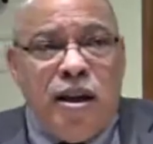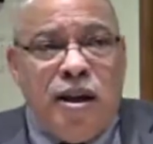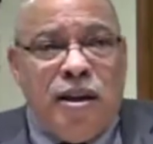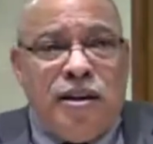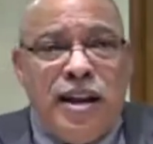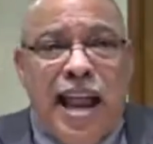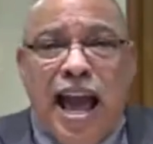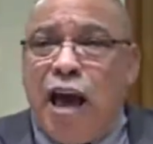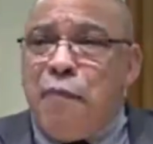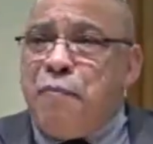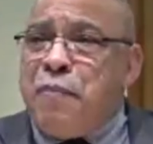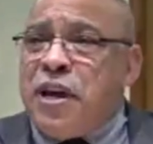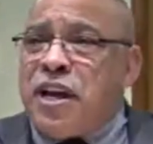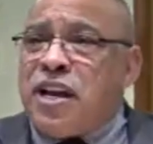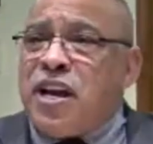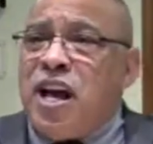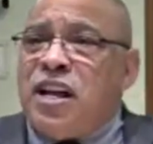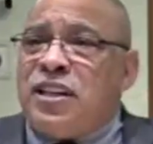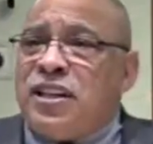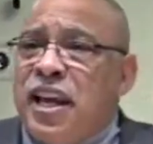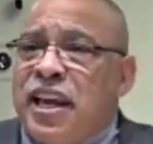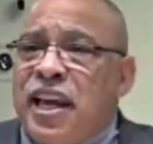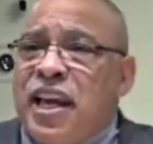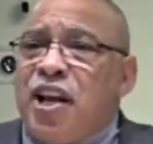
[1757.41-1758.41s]
Not
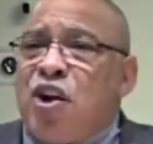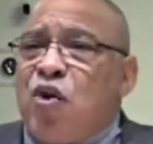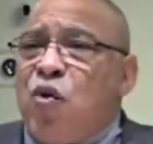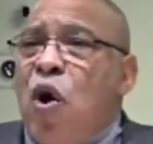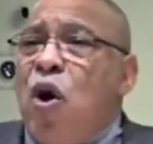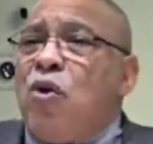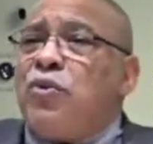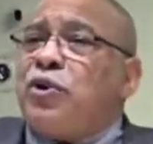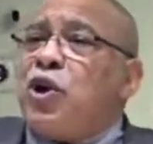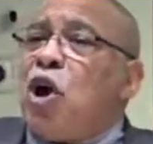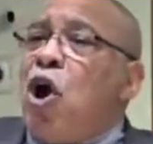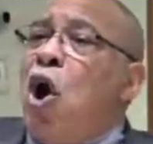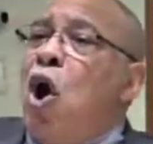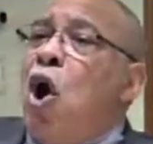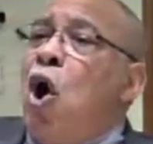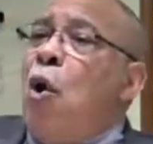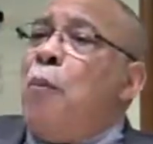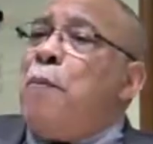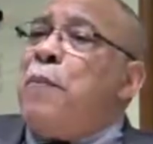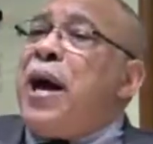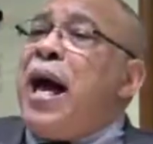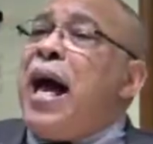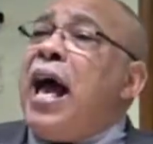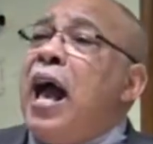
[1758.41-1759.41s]
because he can quote the whole
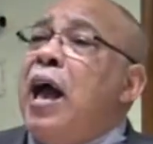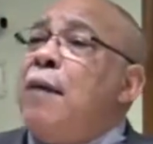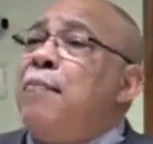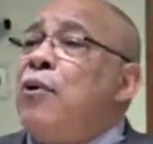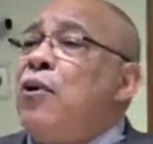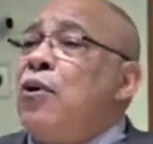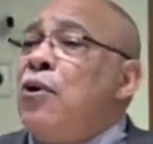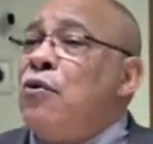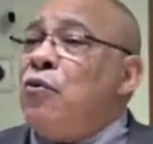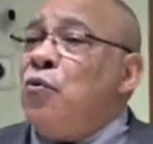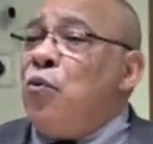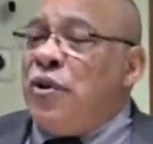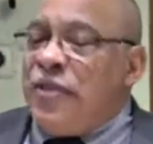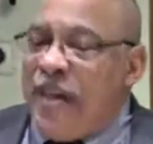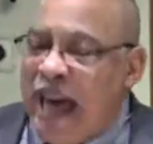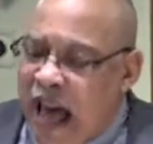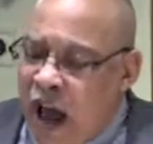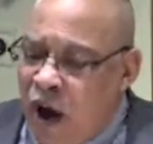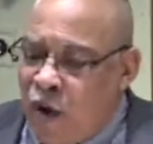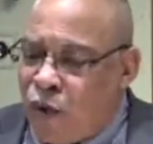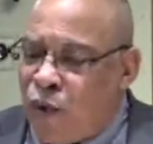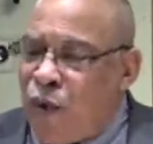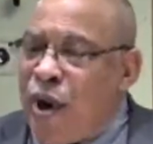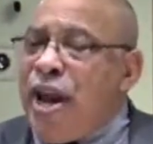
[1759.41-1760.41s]
Bible
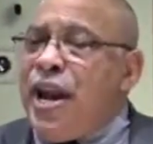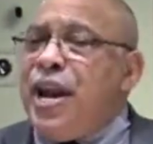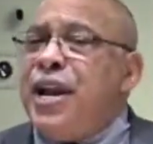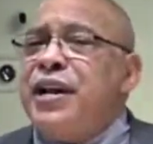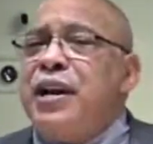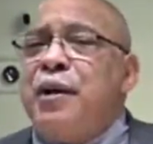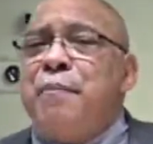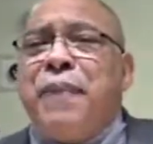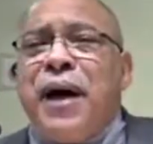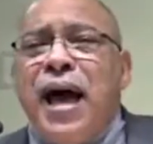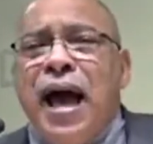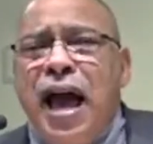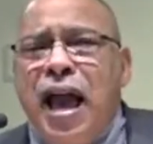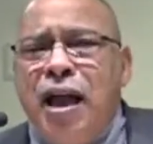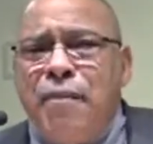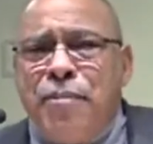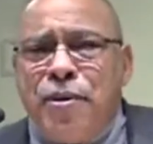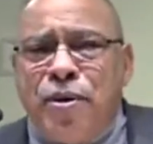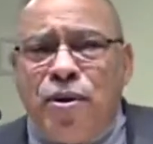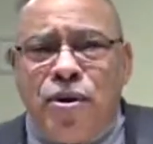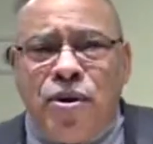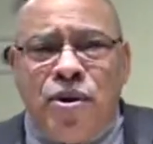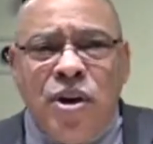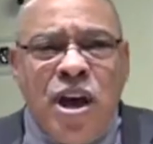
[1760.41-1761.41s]
without reading the
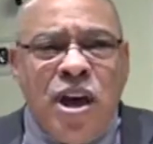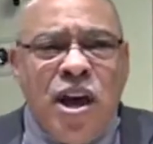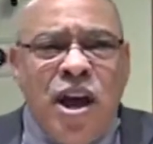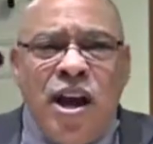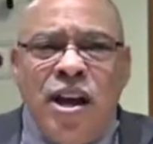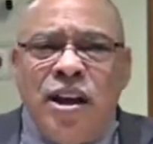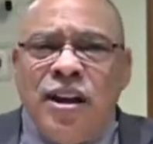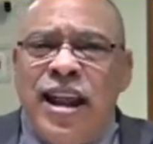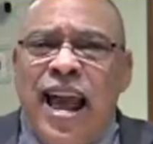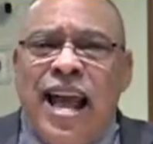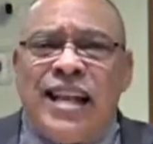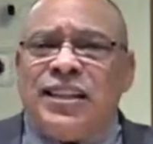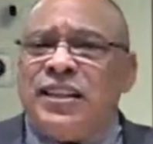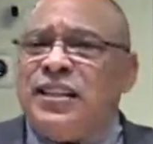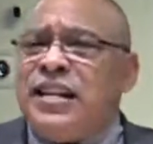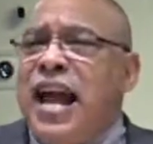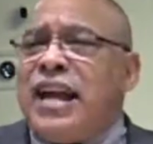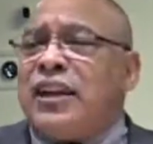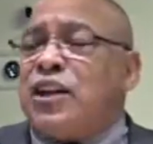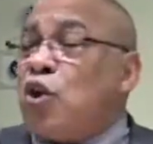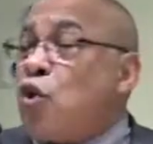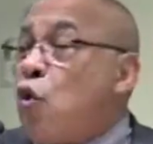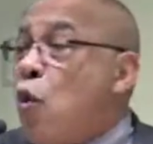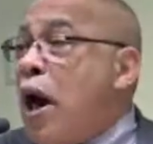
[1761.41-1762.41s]
Bible. That's
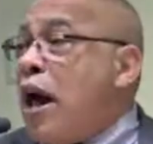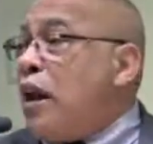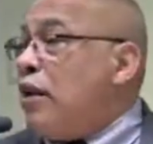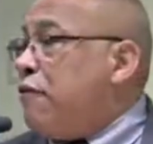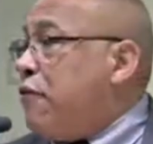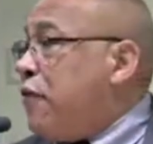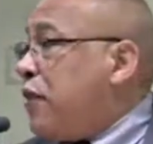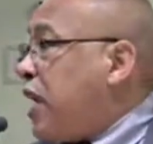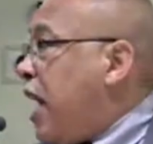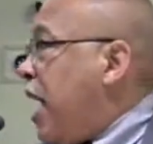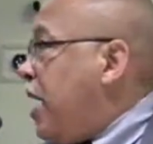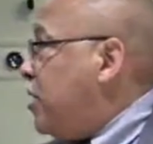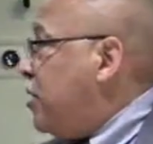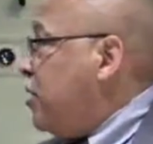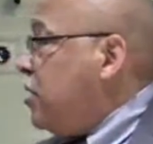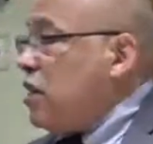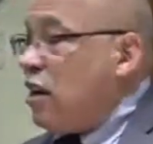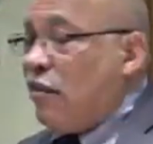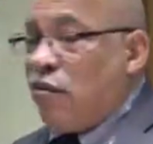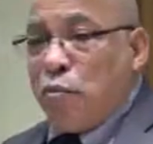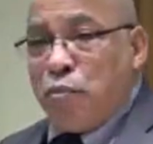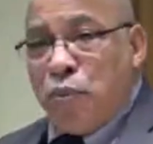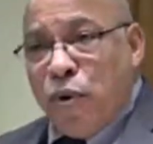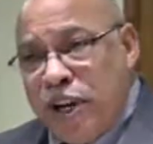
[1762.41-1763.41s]
not the qualifications
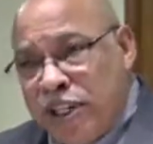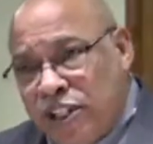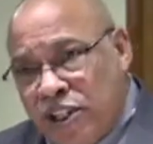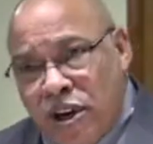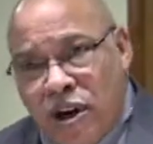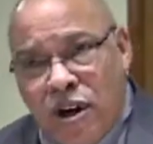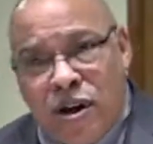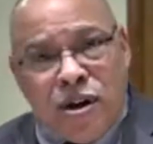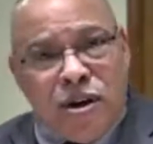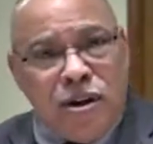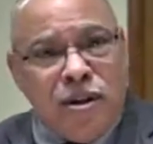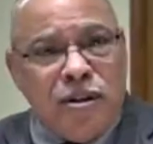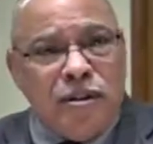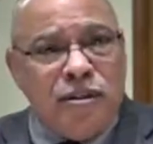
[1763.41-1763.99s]
of a preacher.